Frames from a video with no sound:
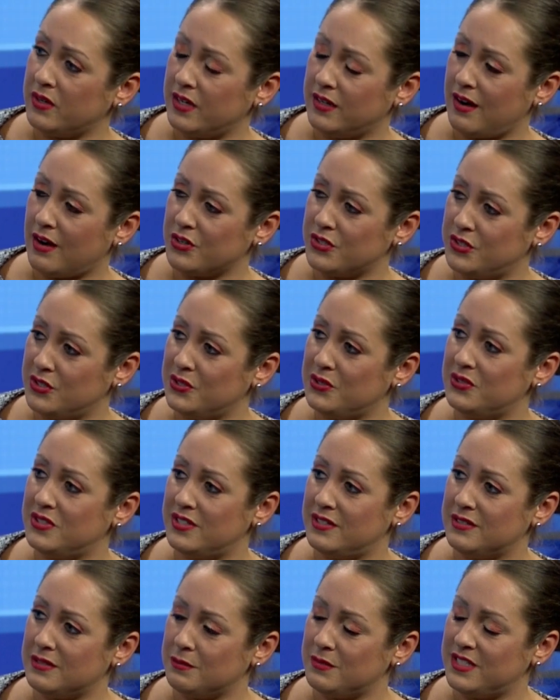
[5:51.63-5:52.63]
And our SUU
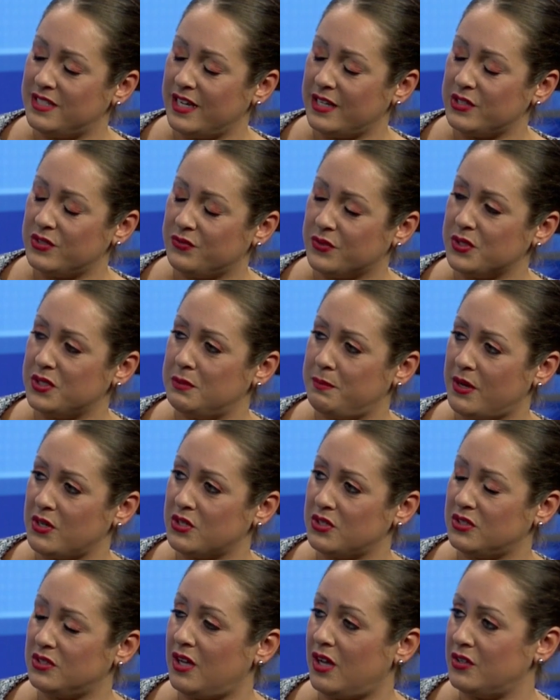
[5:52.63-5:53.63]
system stands for
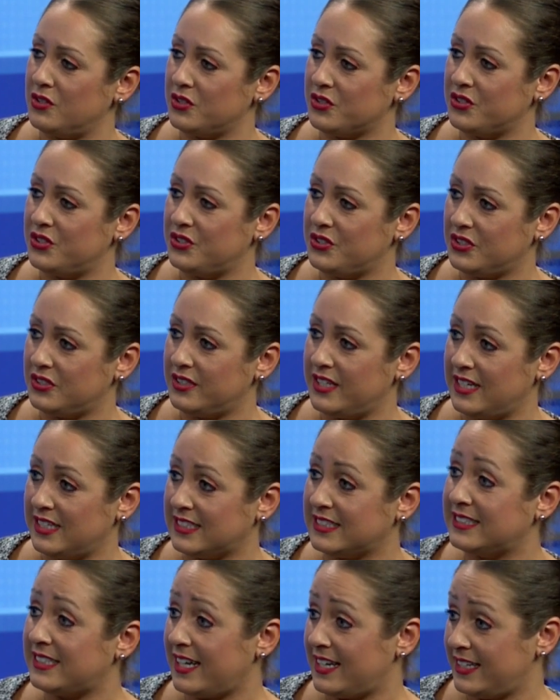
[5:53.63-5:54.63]
special, understood, and
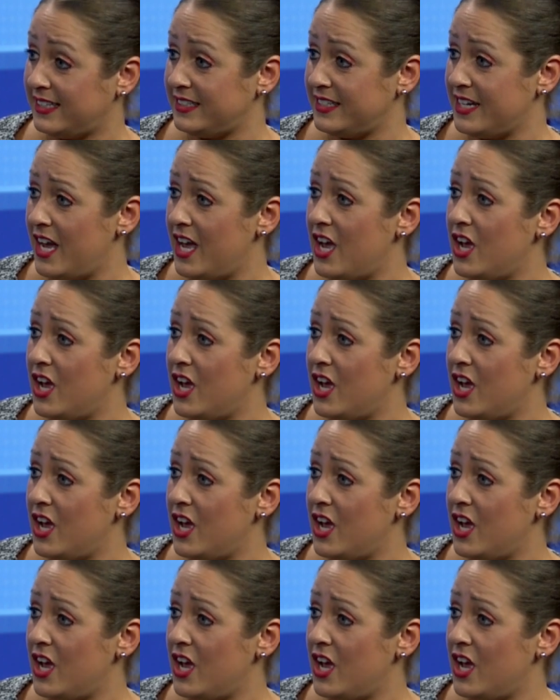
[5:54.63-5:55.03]
excited.